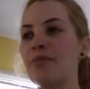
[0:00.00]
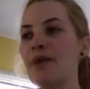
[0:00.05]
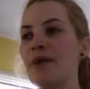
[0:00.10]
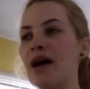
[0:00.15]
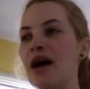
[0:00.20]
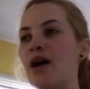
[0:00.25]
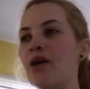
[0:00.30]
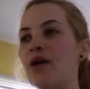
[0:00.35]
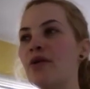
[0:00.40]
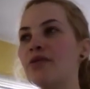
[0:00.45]

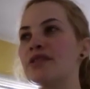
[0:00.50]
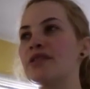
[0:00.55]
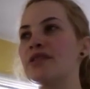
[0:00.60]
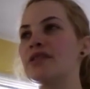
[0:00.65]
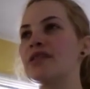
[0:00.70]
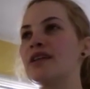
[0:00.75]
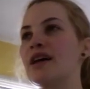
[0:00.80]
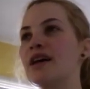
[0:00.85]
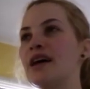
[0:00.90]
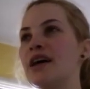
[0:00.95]
out
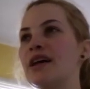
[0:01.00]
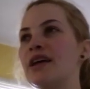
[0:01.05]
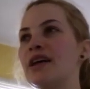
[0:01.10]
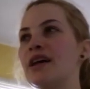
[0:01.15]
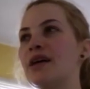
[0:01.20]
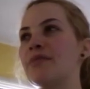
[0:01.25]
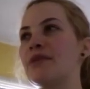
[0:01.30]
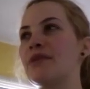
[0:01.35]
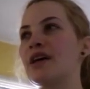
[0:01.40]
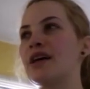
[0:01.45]
tonight,
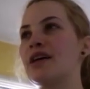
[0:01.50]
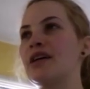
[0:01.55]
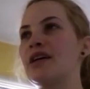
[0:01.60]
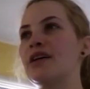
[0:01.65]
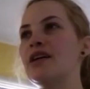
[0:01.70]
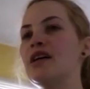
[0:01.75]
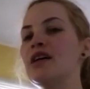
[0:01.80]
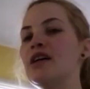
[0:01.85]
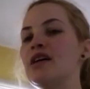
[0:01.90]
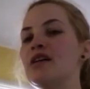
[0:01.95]
I'm kind of
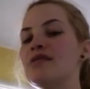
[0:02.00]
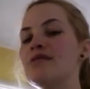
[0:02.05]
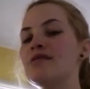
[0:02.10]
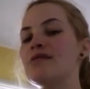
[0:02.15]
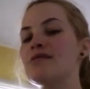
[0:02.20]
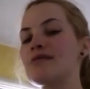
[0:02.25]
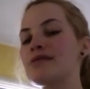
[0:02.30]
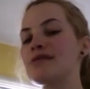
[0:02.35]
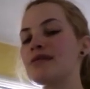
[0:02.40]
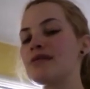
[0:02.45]

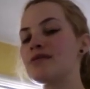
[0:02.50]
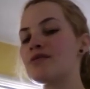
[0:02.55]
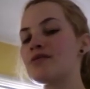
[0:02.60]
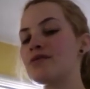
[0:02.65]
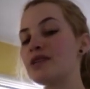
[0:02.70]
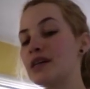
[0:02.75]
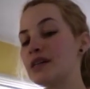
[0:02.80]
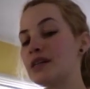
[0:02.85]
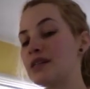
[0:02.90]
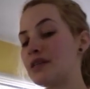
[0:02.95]

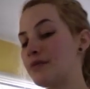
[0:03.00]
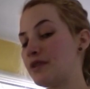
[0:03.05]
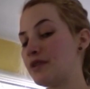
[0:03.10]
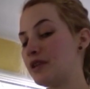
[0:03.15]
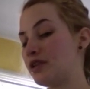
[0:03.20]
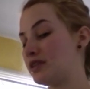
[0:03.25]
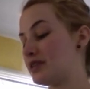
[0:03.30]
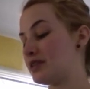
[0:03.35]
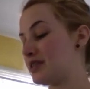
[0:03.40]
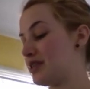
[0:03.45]
trying something a
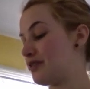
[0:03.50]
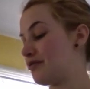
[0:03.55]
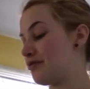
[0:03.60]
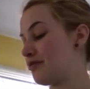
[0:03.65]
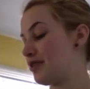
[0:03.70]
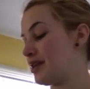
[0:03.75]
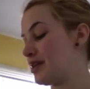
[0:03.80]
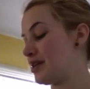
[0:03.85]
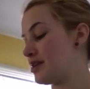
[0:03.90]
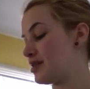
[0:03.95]
little
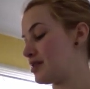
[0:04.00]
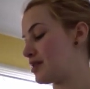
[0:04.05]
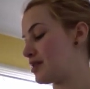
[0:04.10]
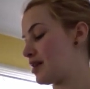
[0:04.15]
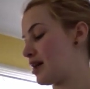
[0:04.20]
different.